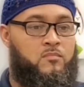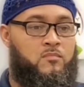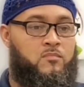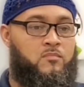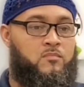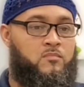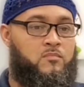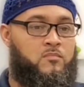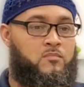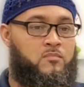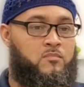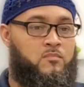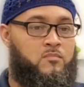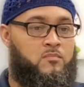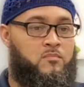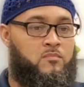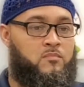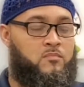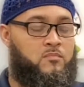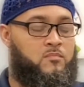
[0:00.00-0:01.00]

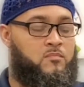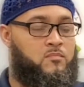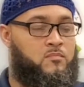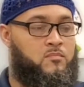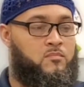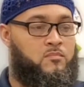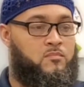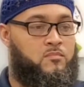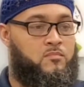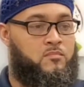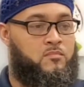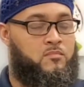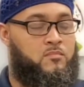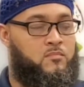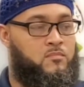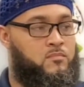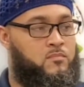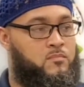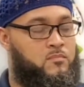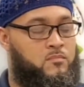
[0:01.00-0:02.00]

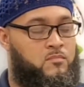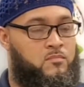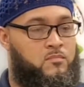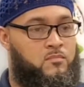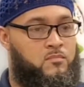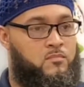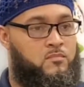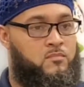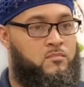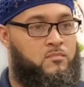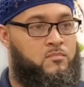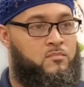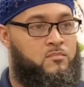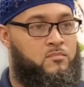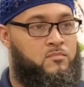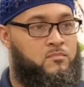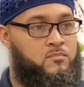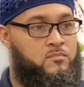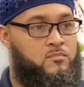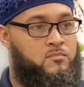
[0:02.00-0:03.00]

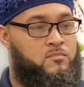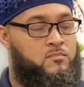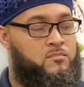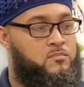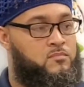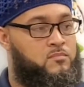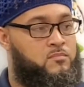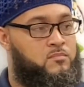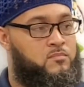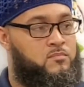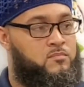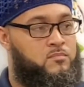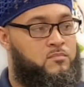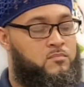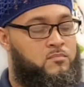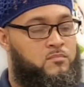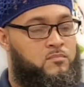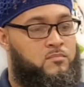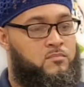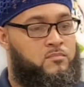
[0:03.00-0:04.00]

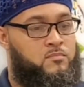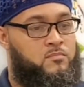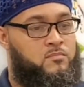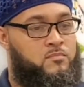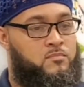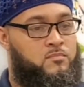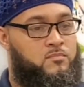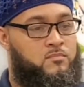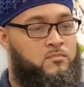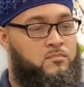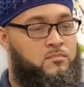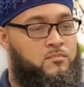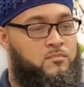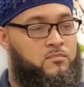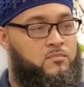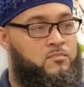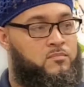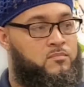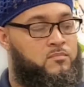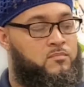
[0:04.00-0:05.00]

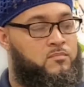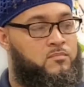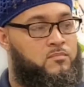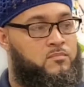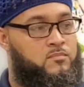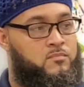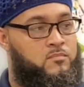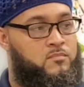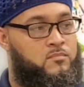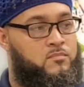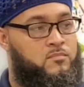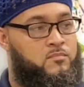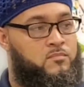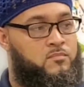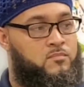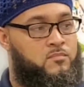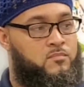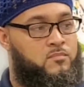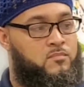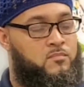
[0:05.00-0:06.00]

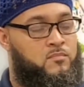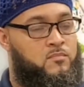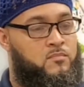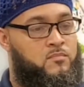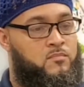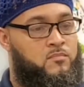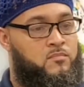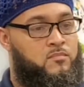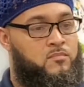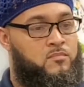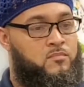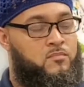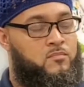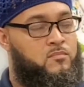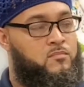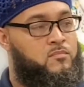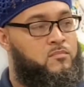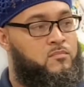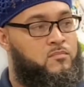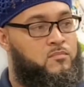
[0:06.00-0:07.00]

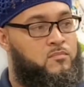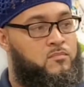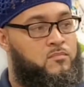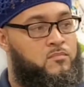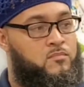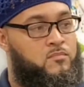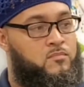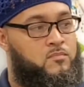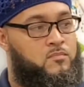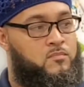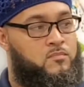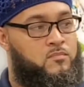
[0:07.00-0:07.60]
The person shown says nothing.